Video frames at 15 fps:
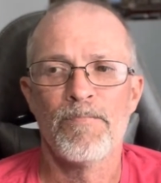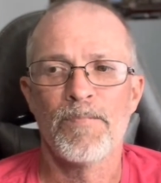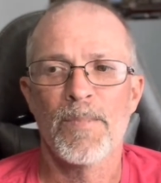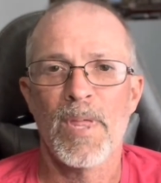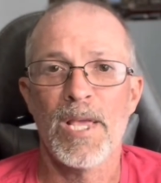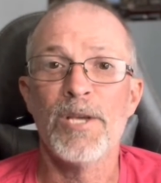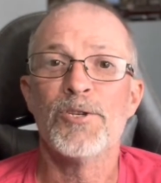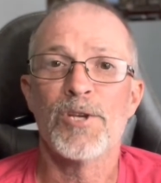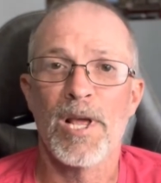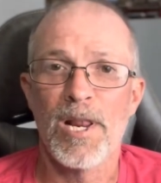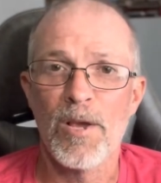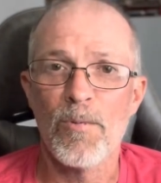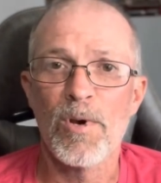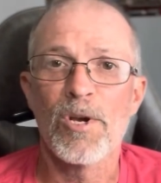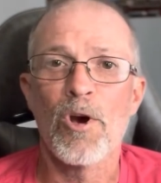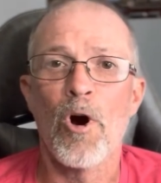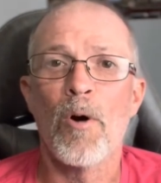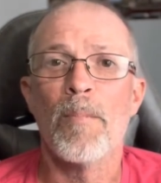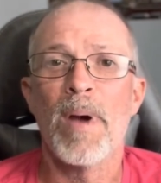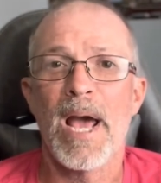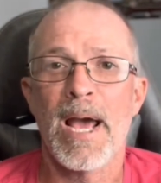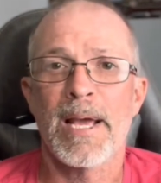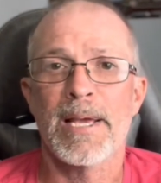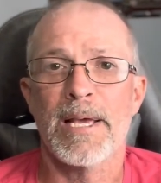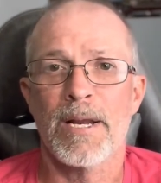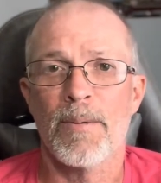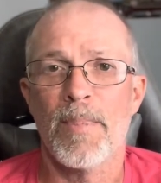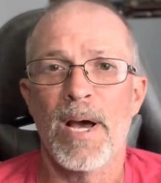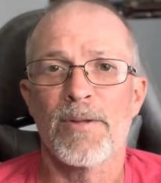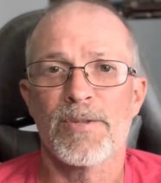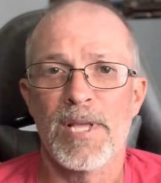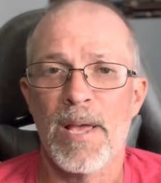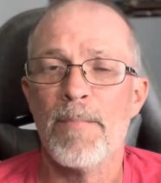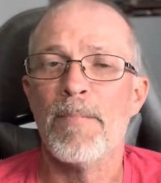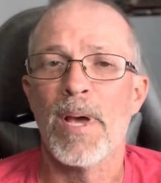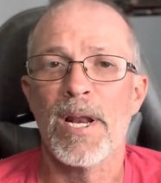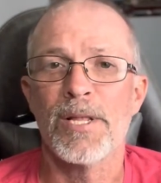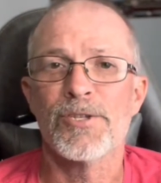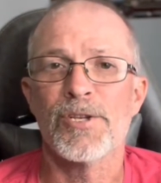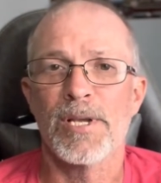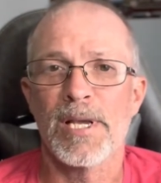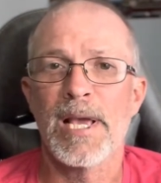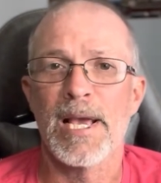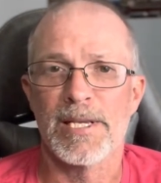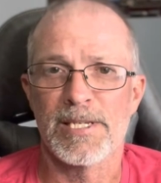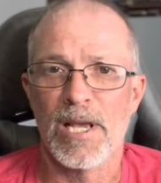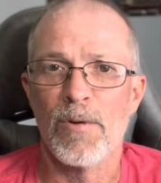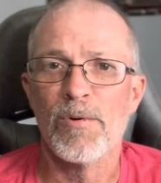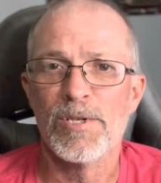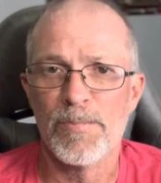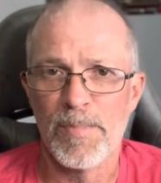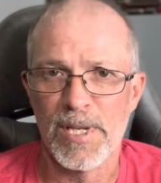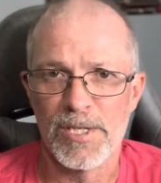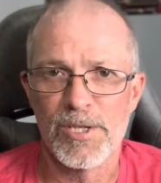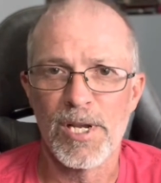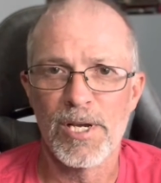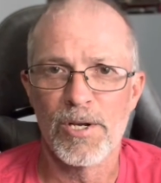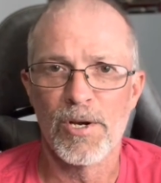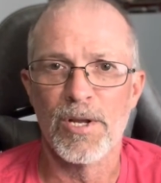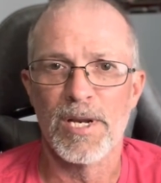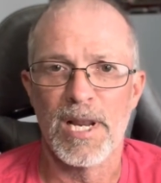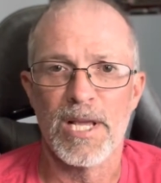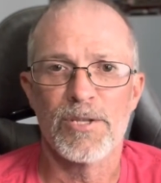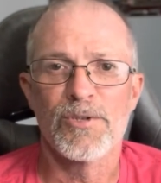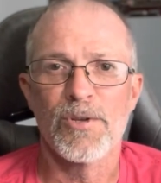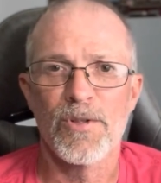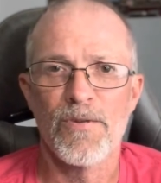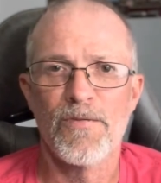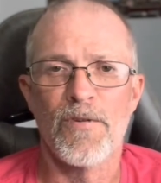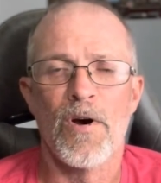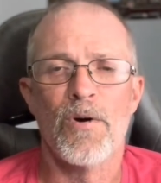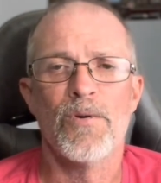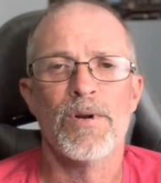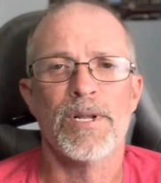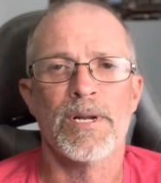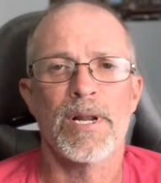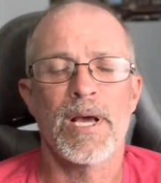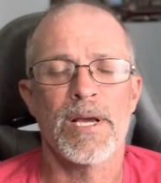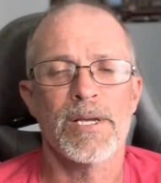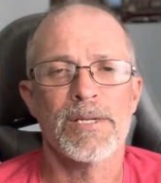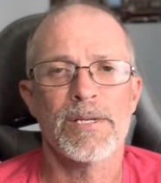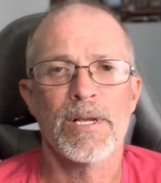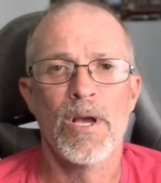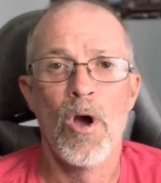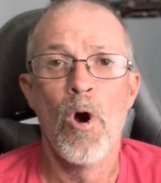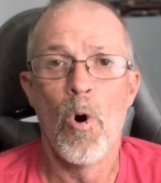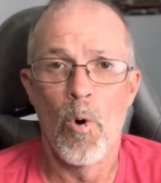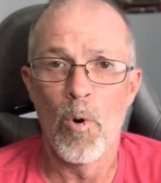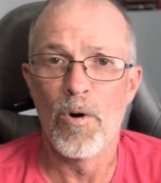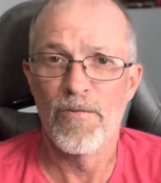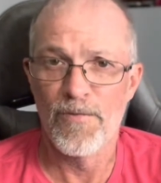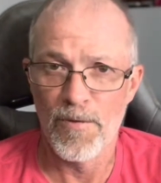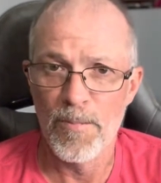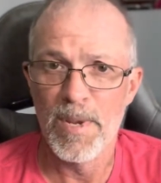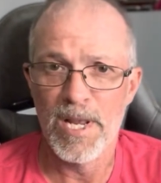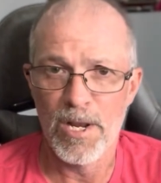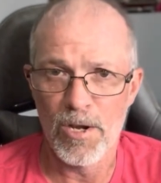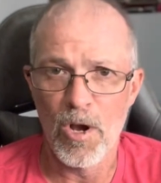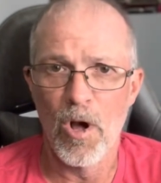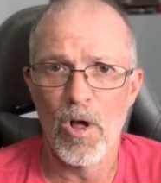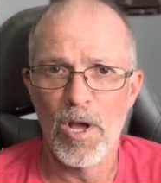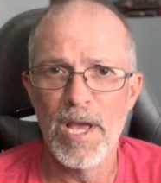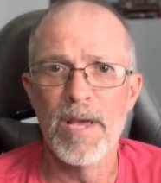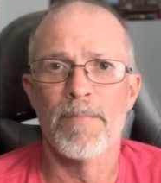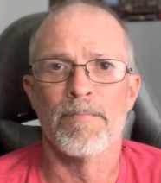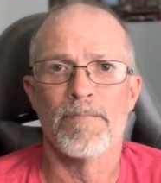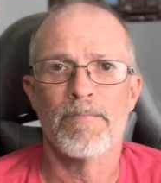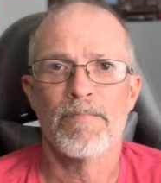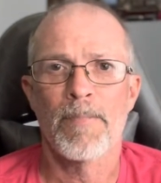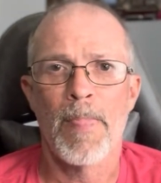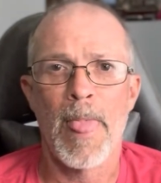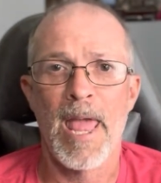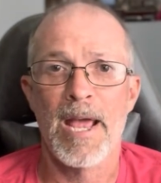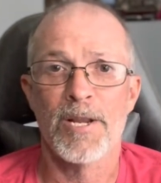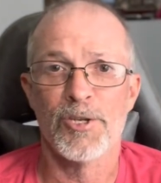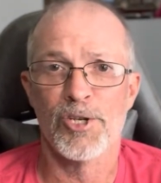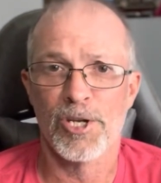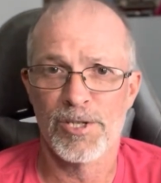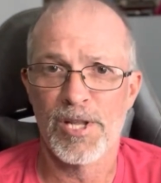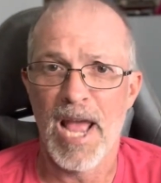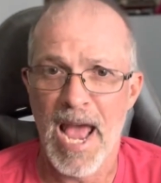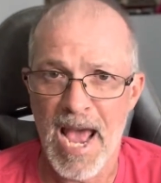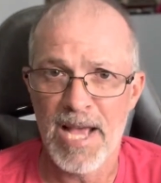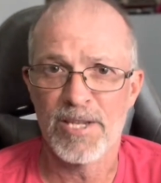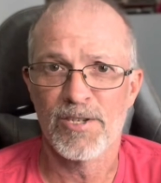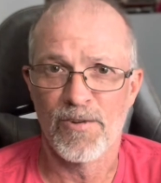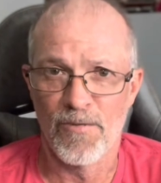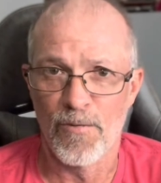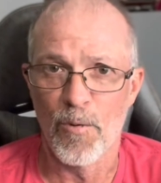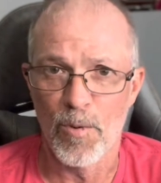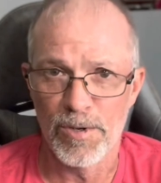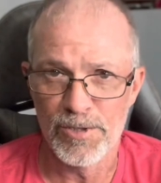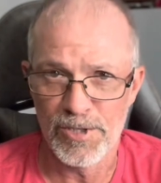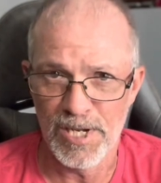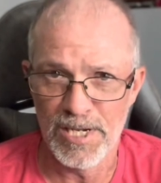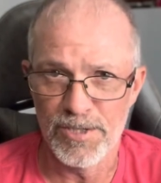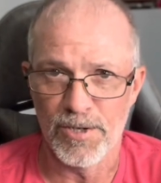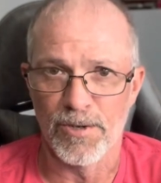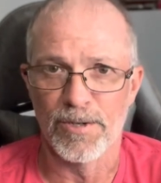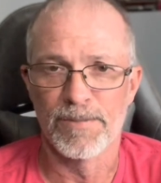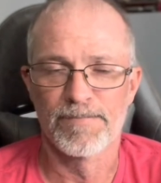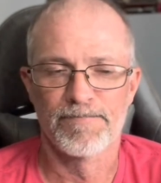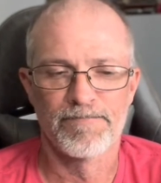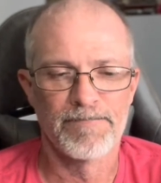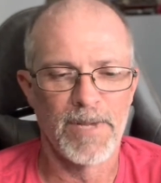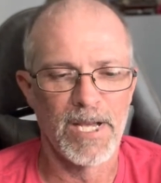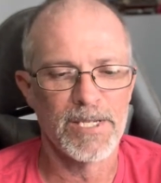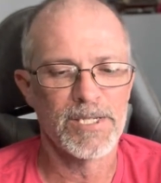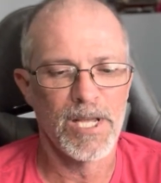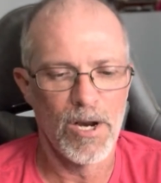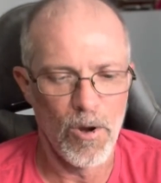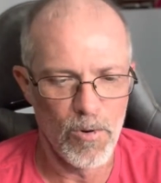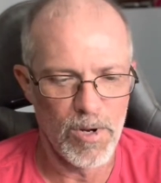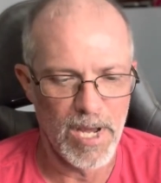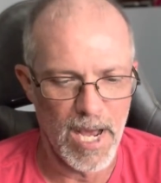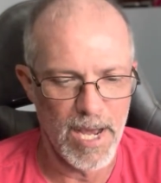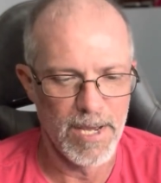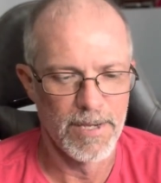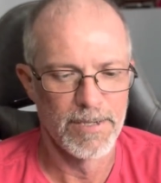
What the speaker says: he said he would call back in about 10 minutes in case I was busy and couldn't answer the phone, or for me to call him and just ask for Caesar. I said, okay.